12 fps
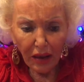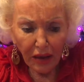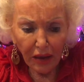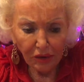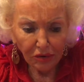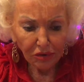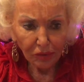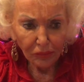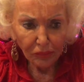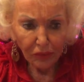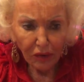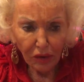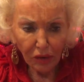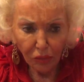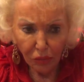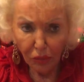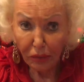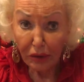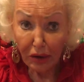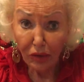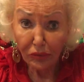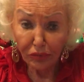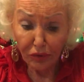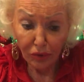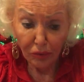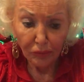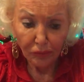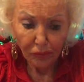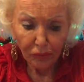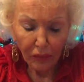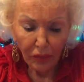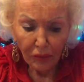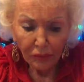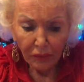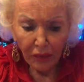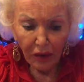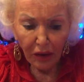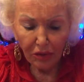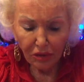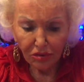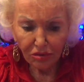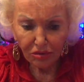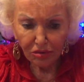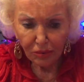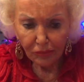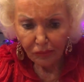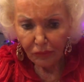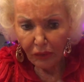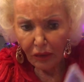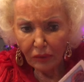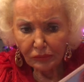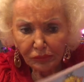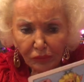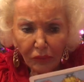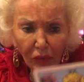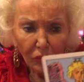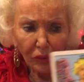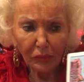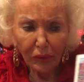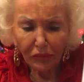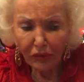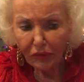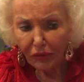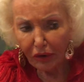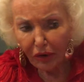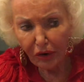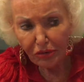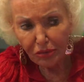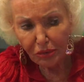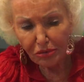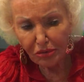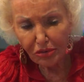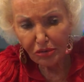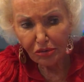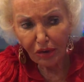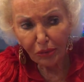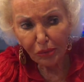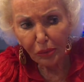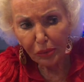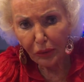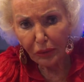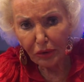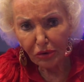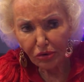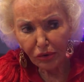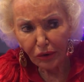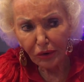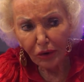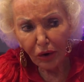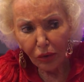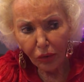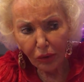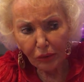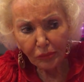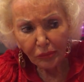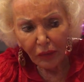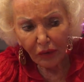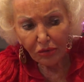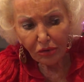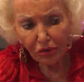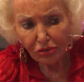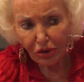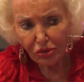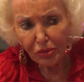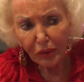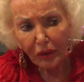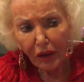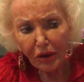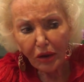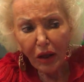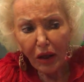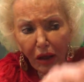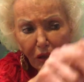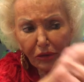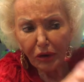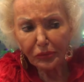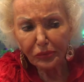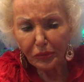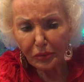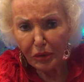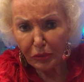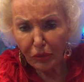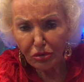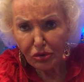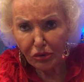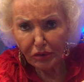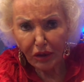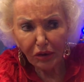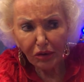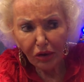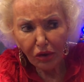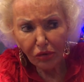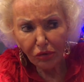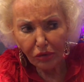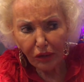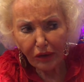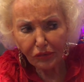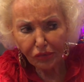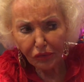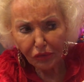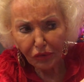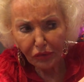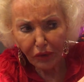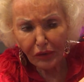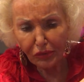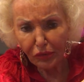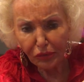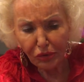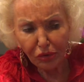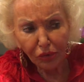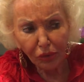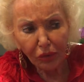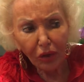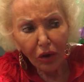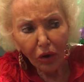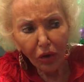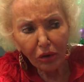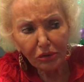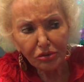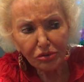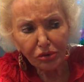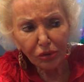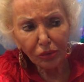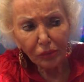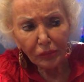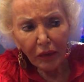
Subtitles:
And will work out for you. And this is one of my favorite cards because this is Gabriel blowing his horn. It's called Judgment, and they're up from the emotional dead. New life, revival, renewal. All is new.